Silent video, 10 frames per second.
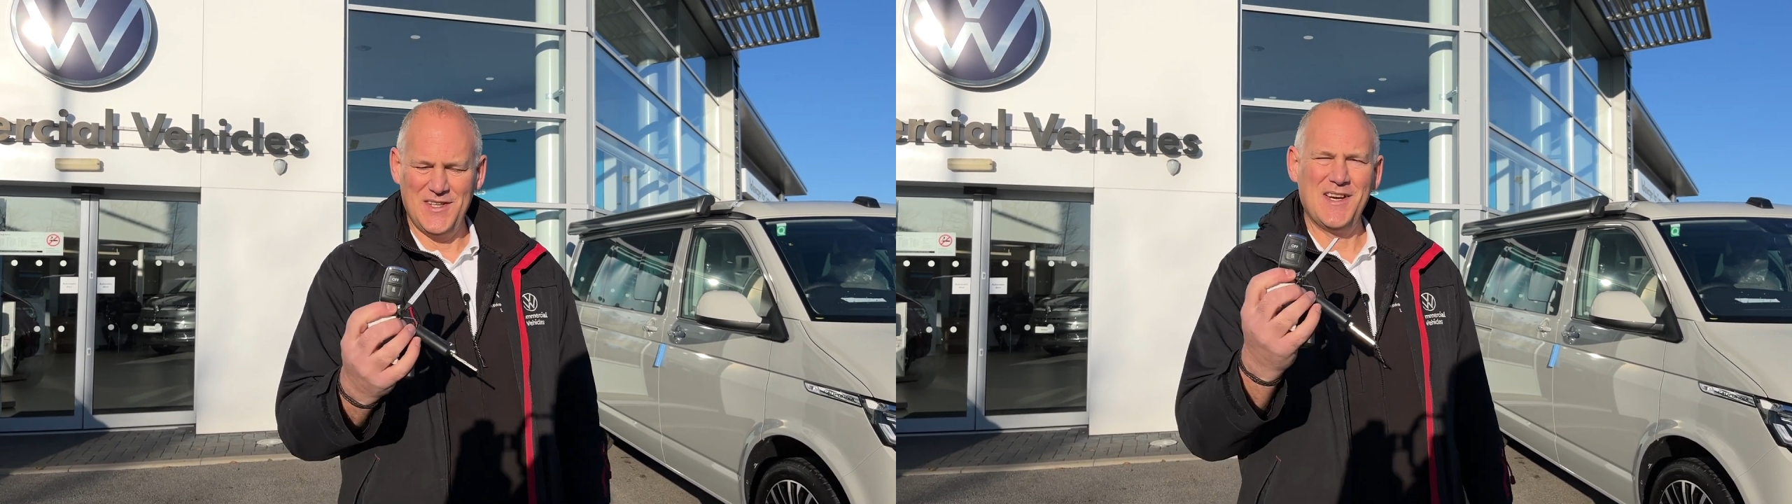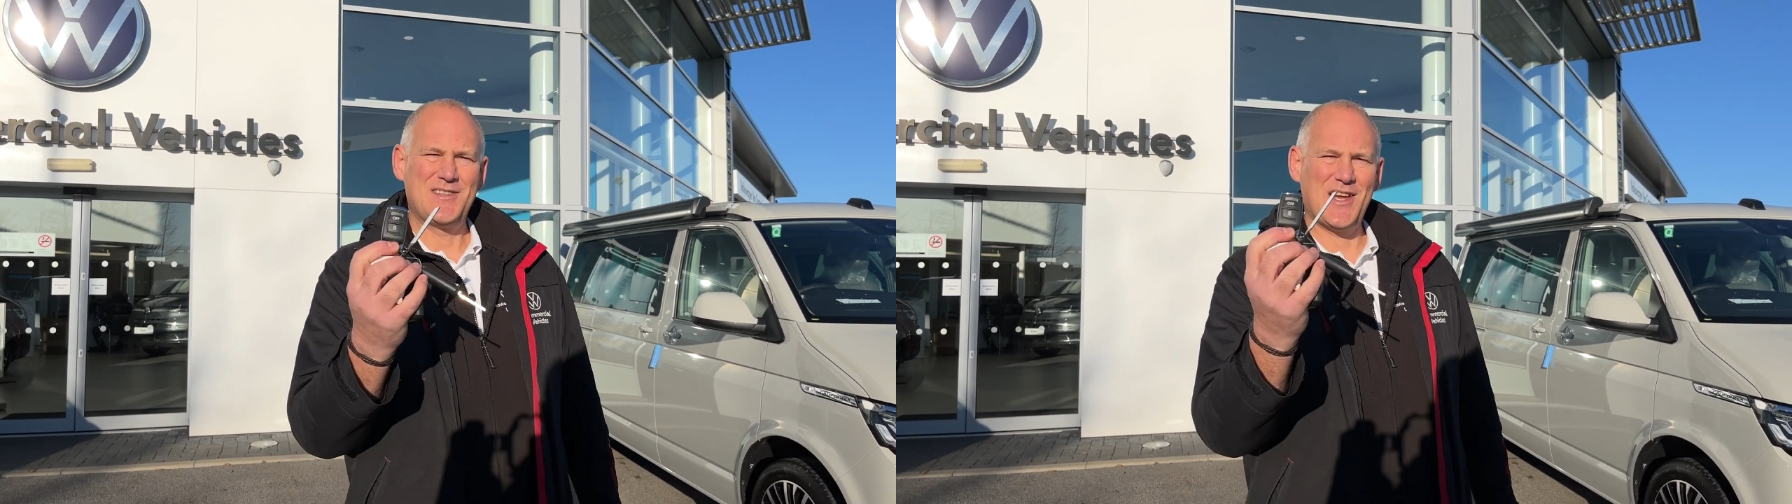
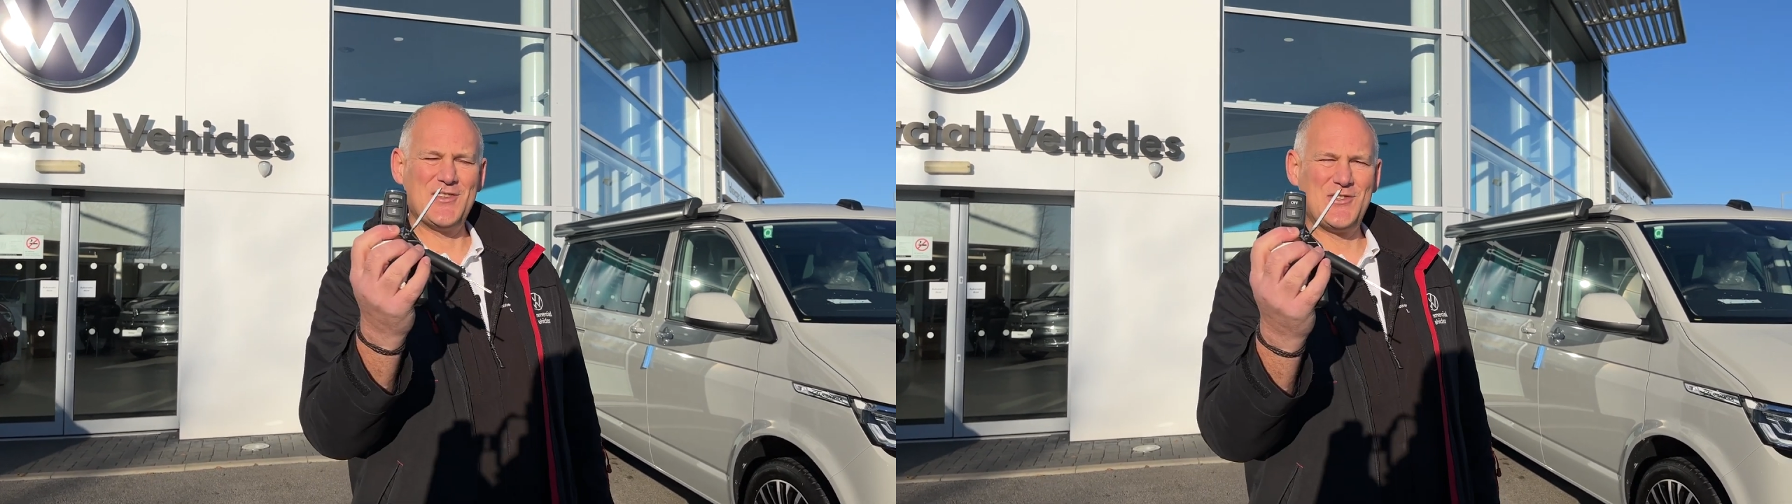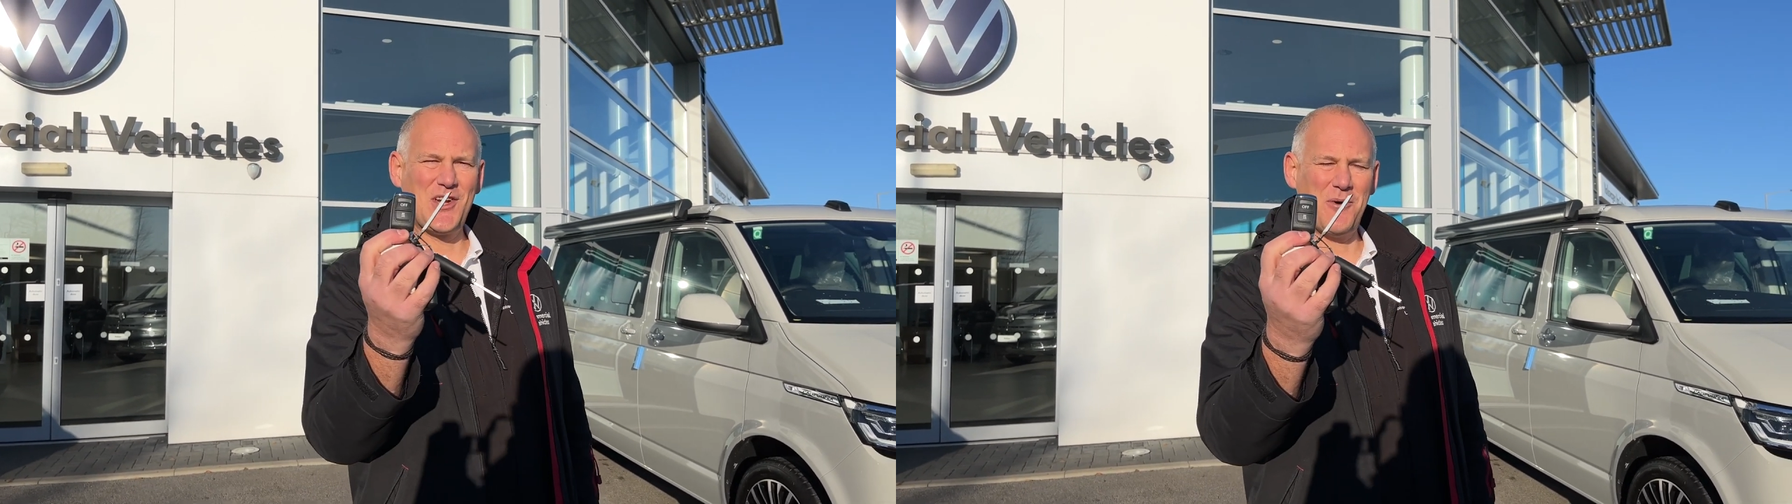It tends
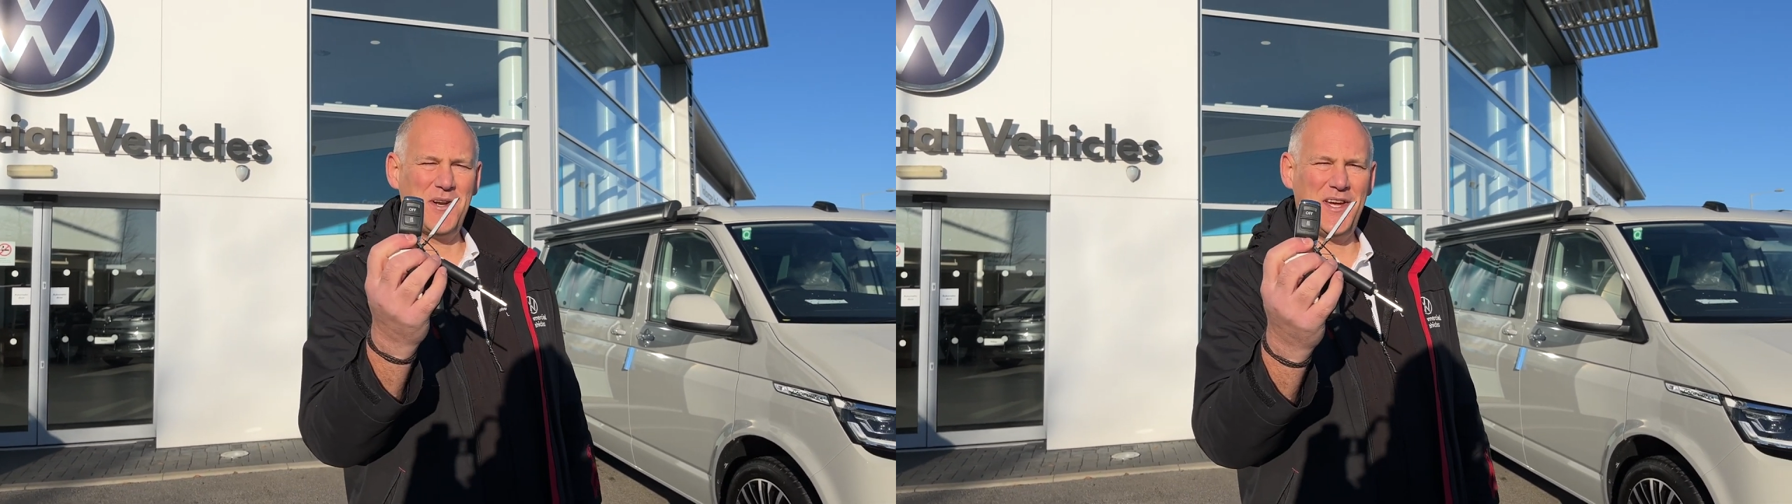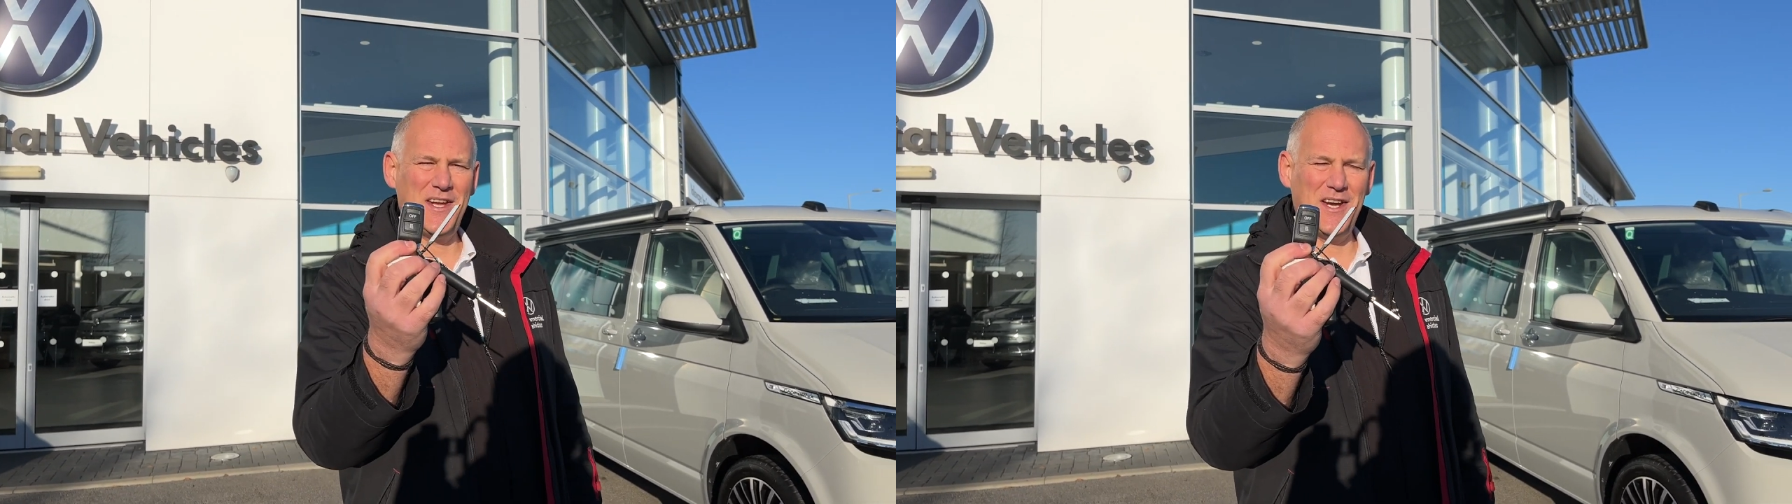to go
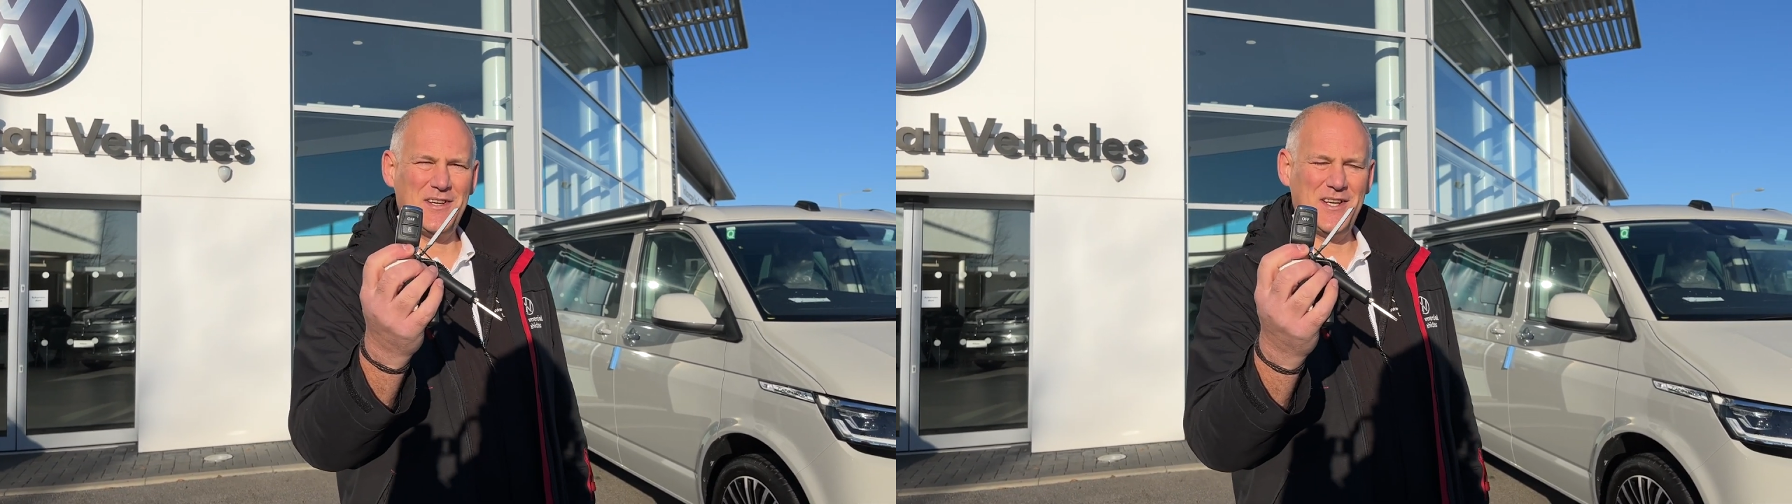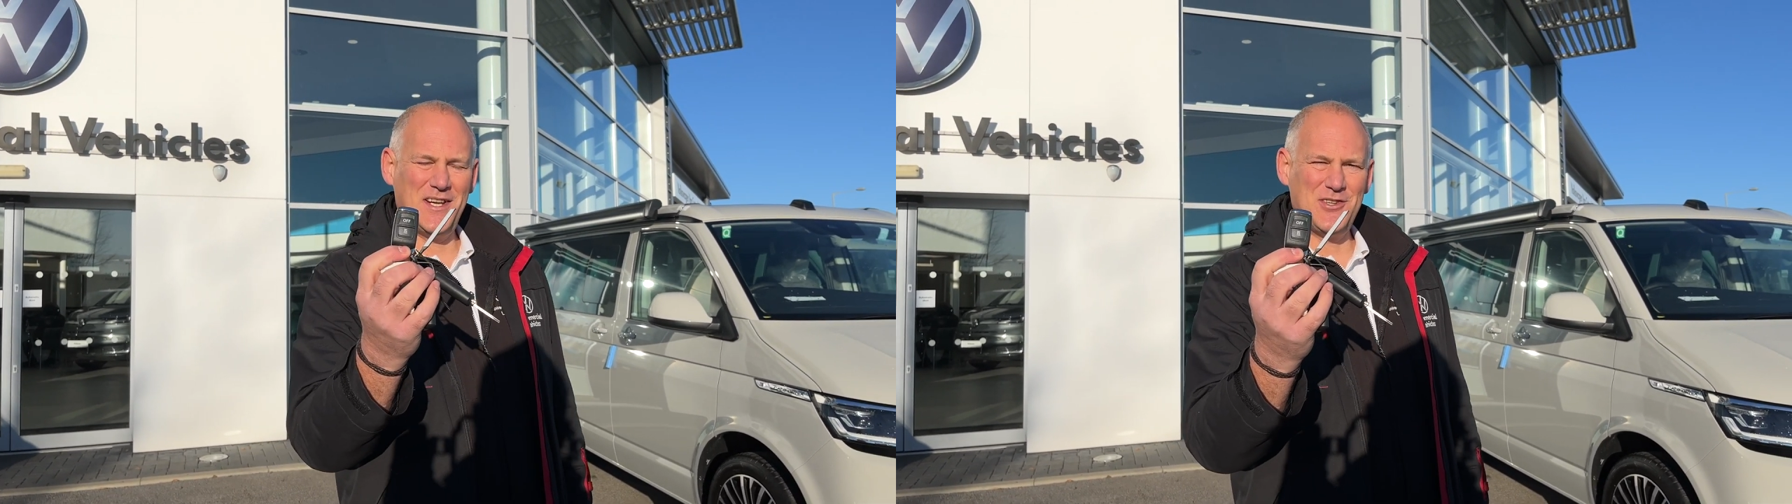in